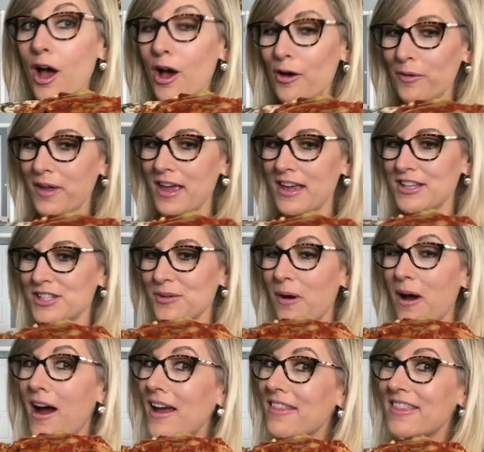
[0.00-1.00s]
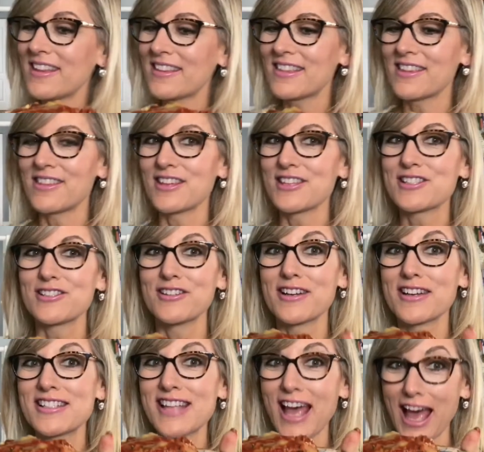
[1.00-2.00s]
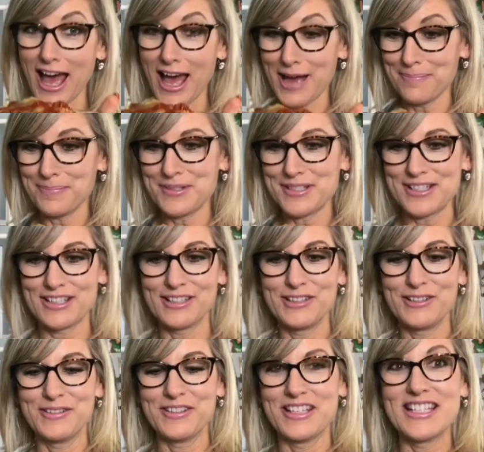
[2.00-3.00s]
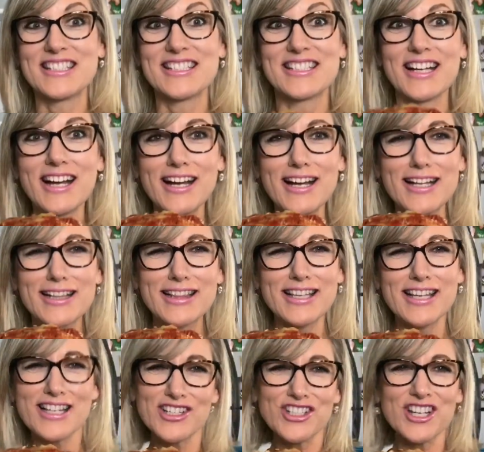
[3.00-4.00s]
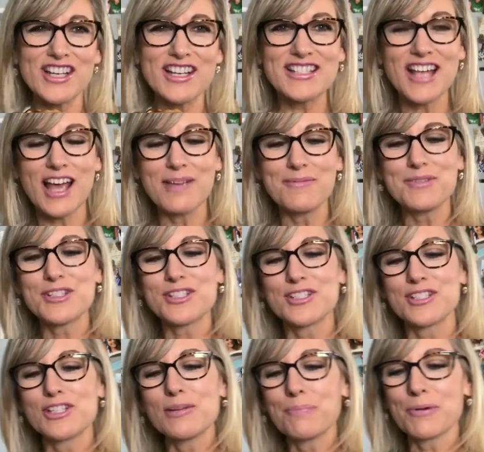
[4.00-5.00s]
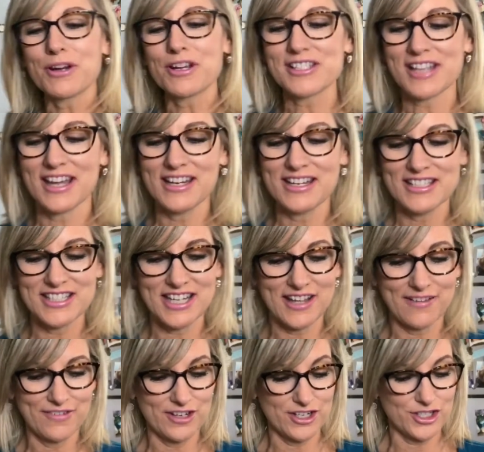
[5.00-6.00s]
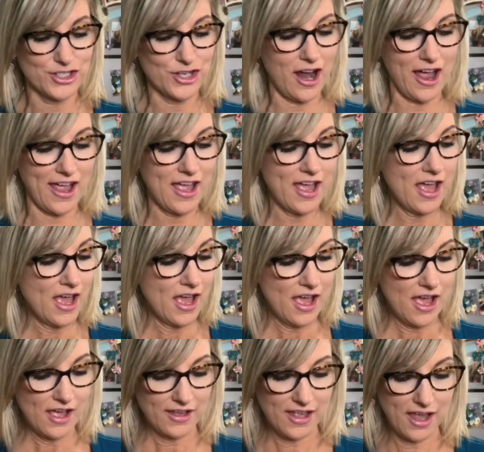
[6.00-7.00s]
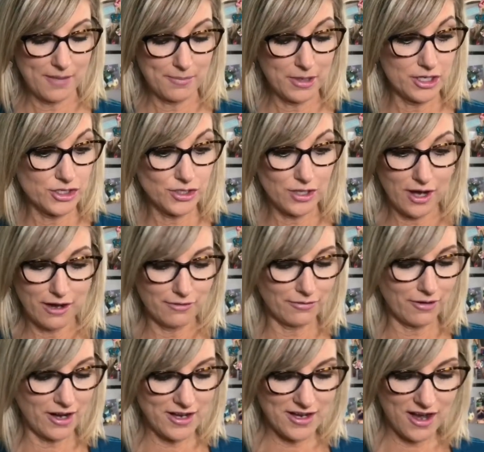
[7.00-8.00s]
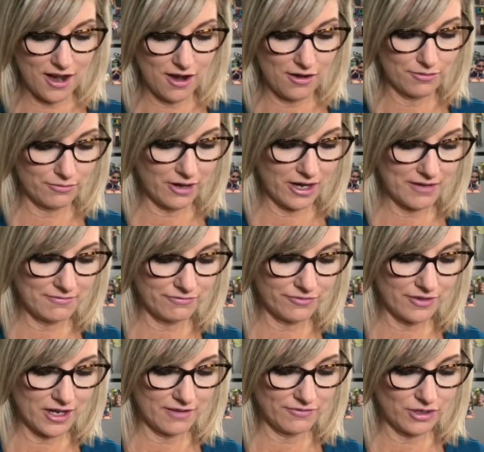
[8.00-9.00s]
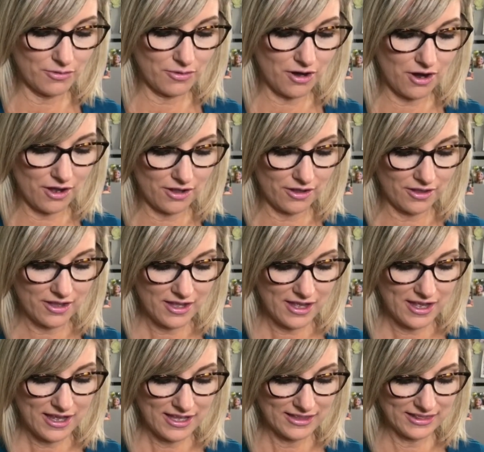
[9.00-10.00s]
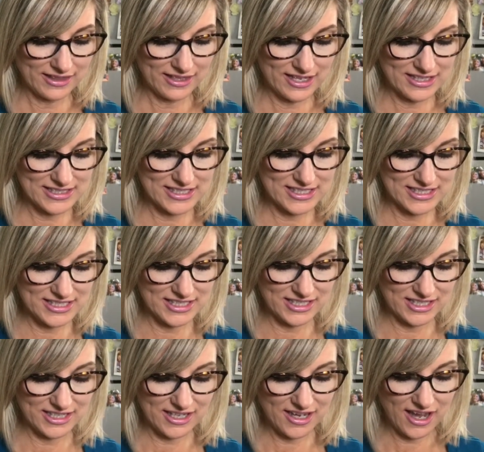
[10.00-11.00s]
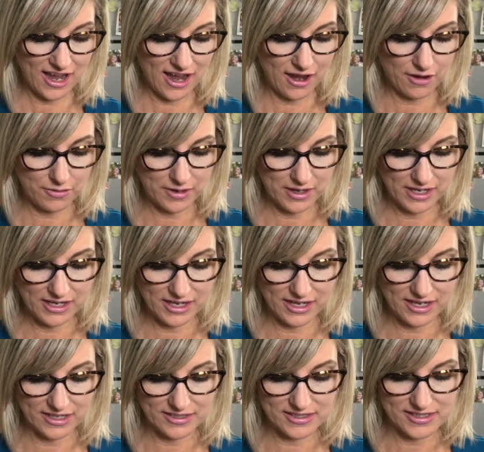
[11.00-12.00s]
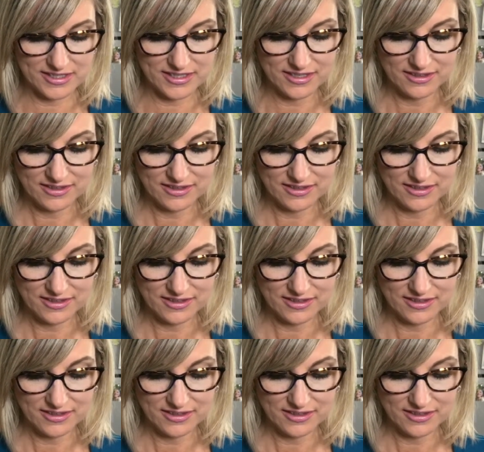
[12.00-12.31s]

Okay, so I think that this looks absolutely delicious. I'm super excited to give it a try. Okay, I'm gonna try it right now, right in front of you all, and let's see how it is.